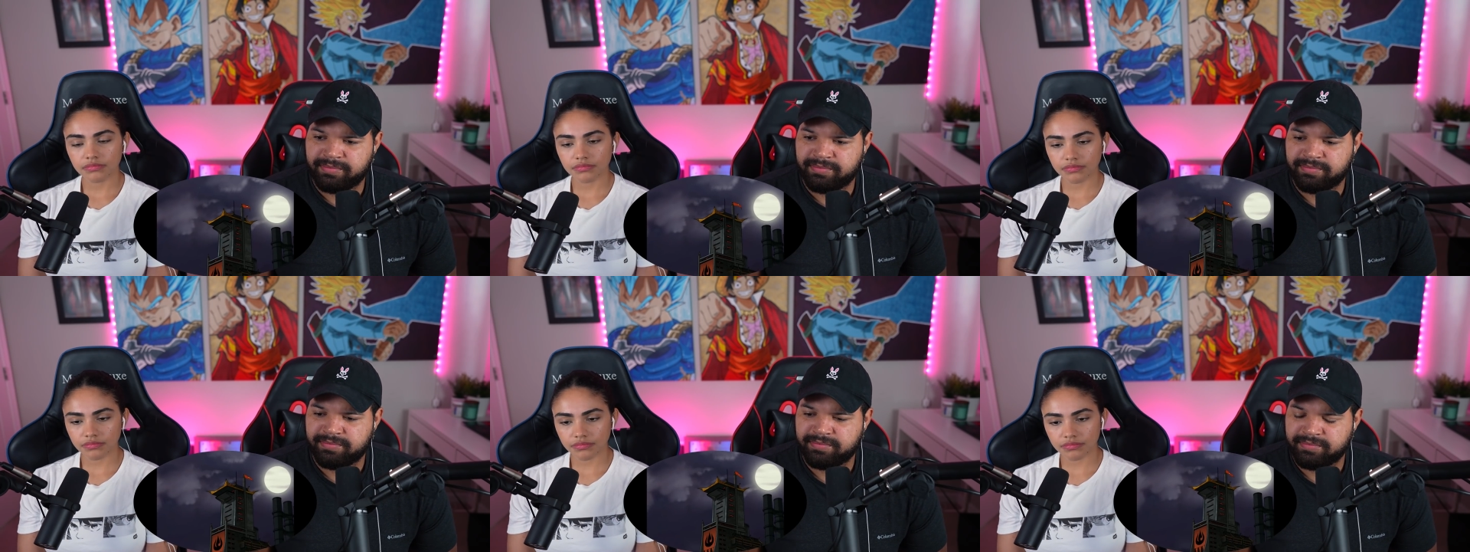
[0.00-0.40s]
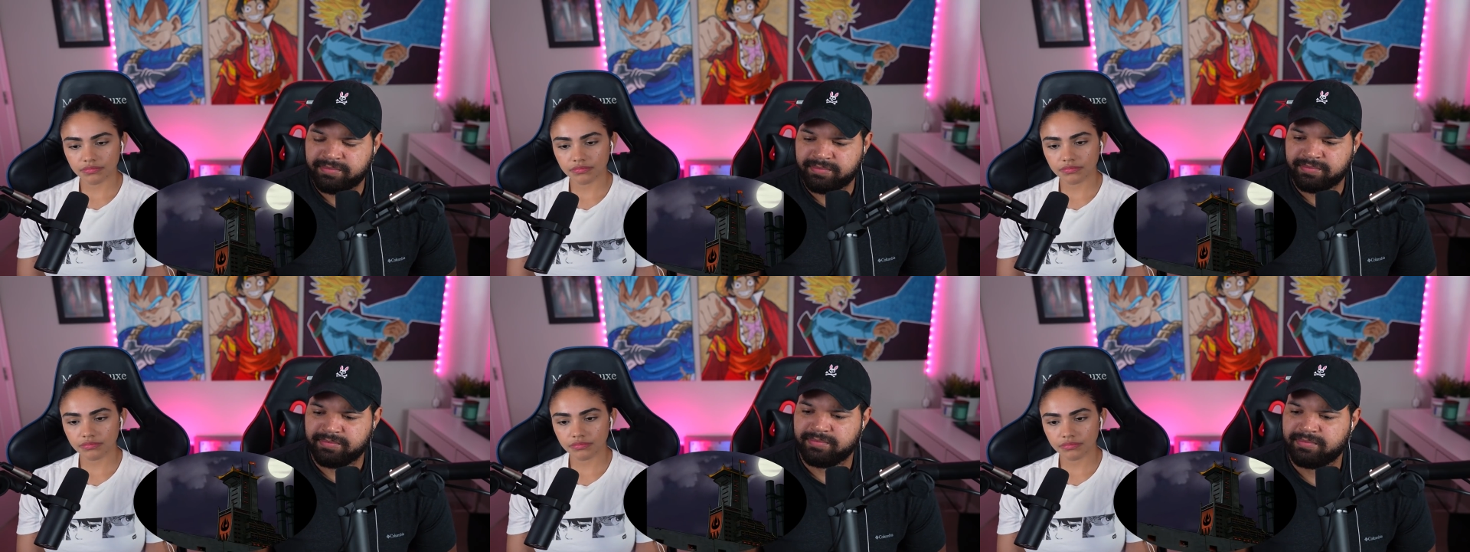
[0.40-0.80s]

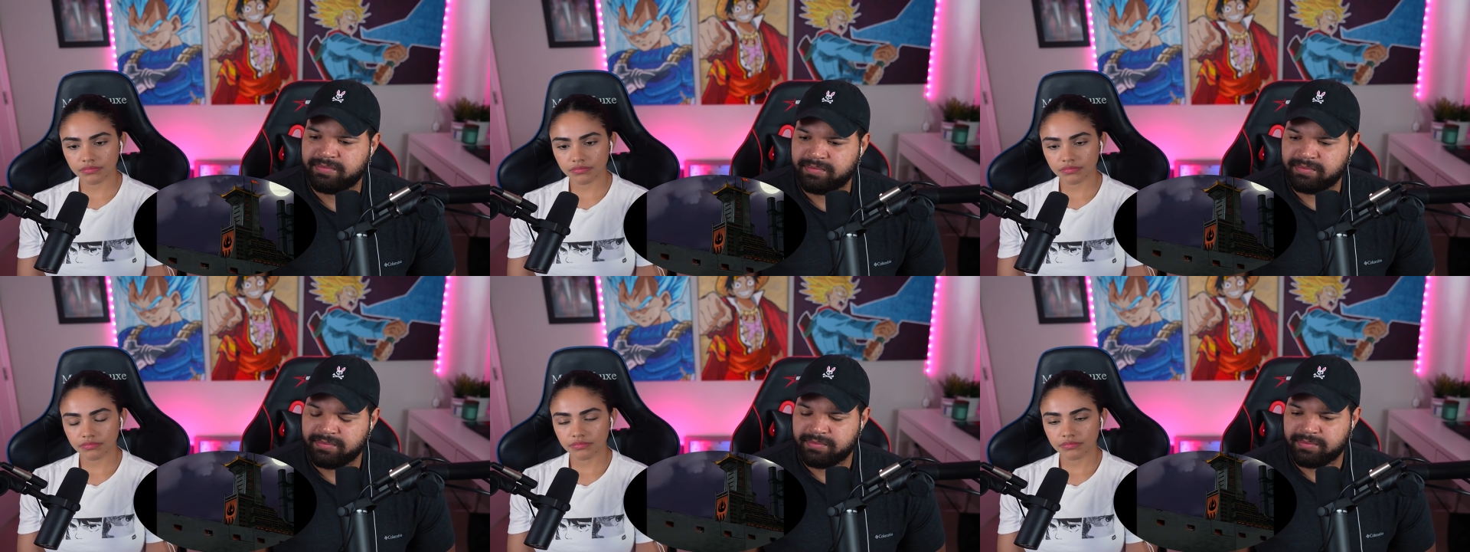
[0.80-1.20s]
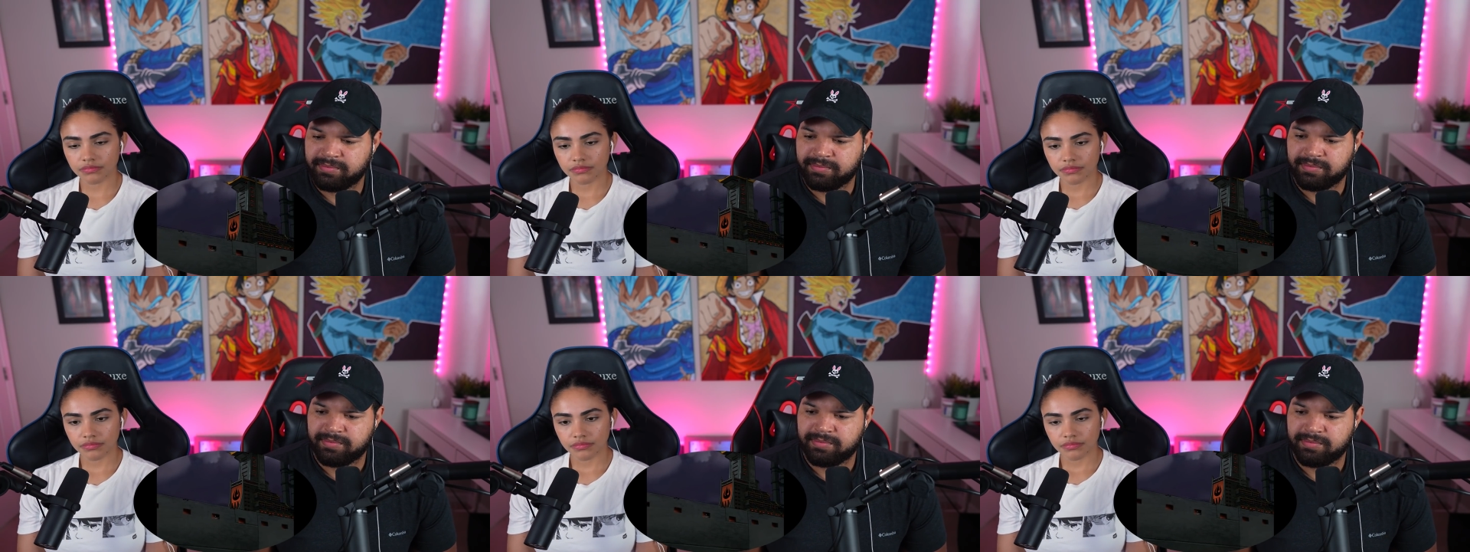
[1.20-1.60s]
Speaker 1: Mm-hmm.
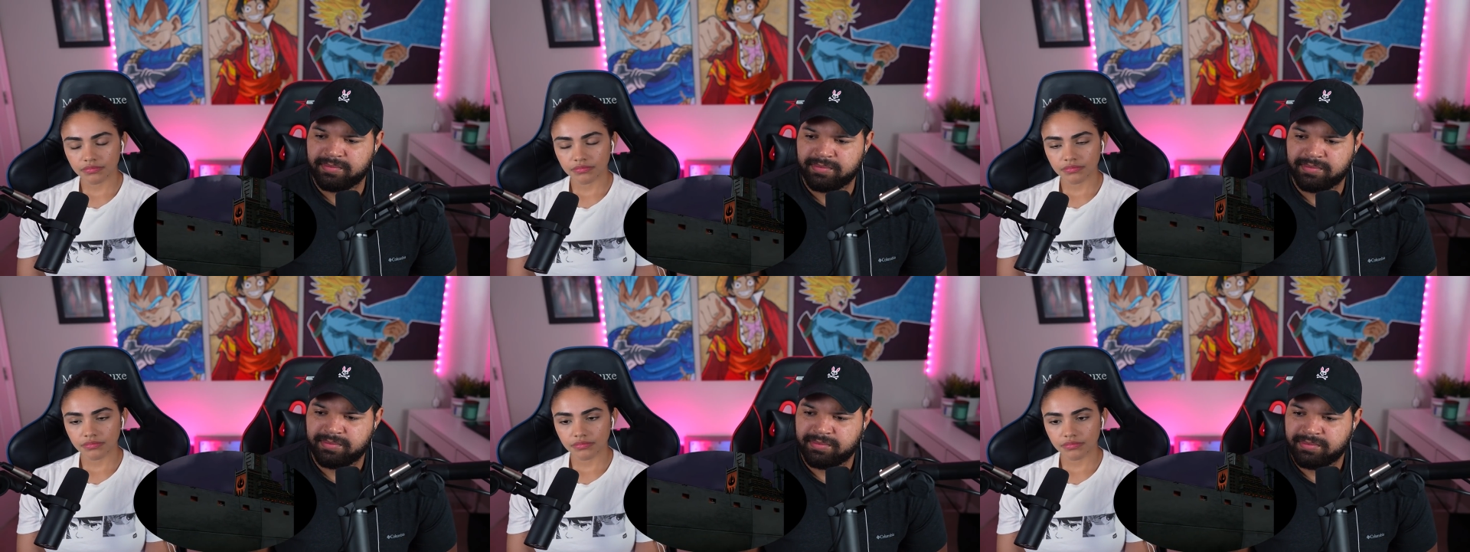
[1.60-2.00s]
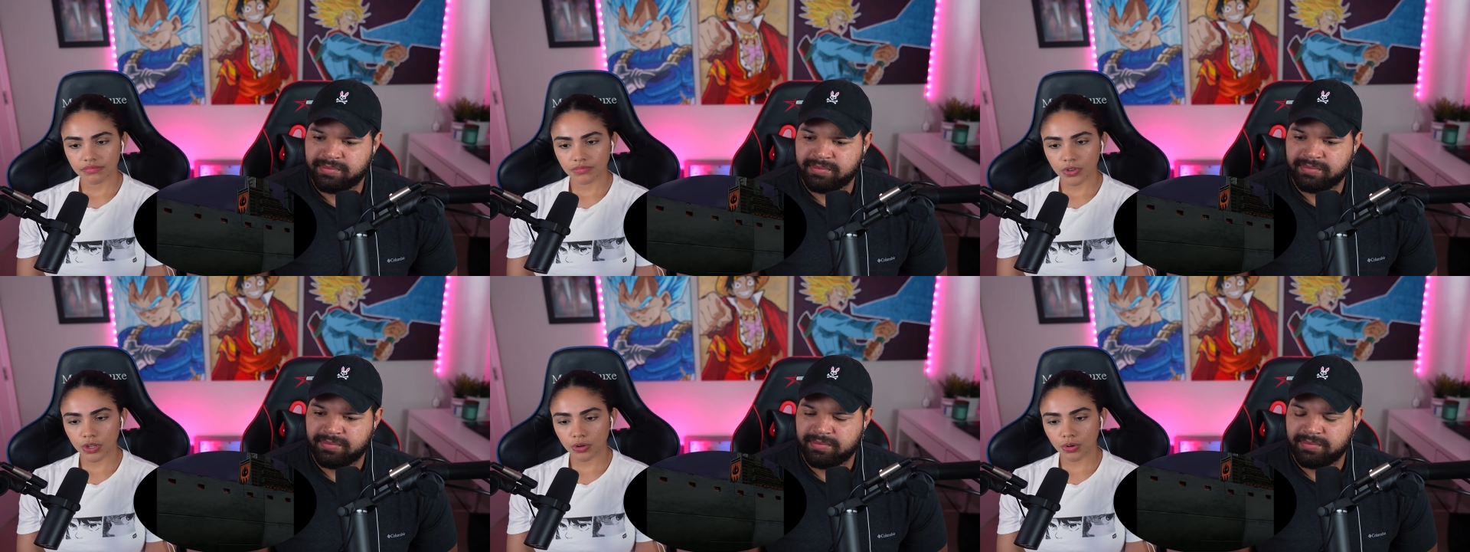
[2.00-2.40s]

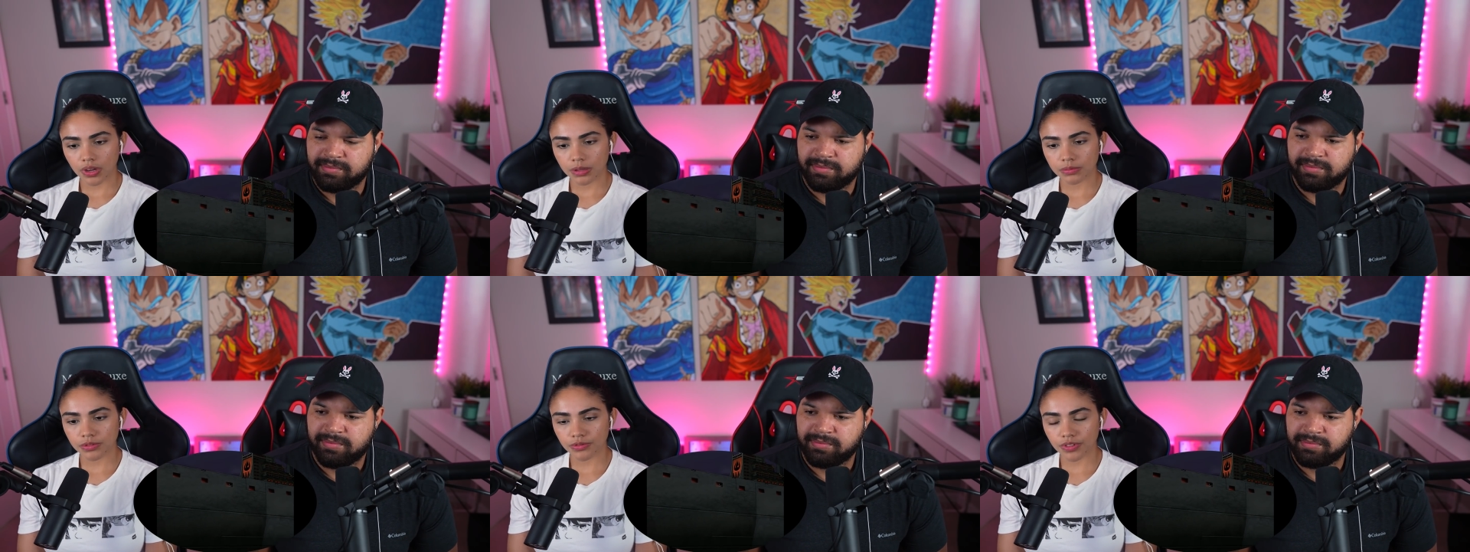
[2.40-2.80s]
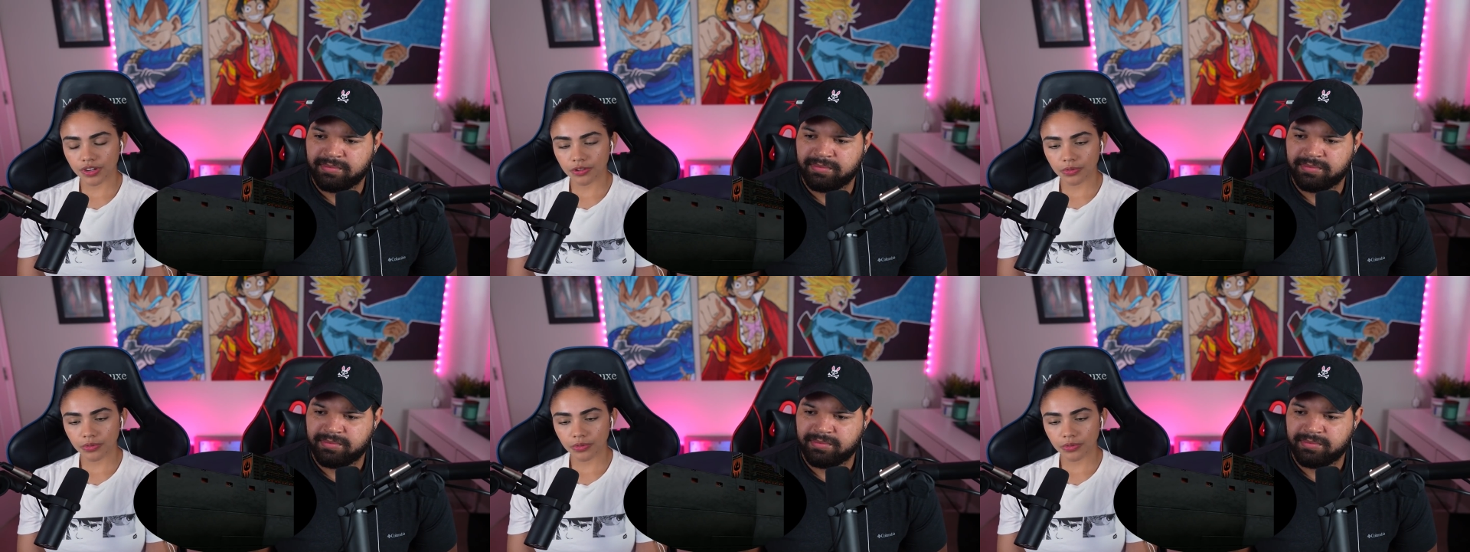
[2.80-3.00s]
We don't want him to run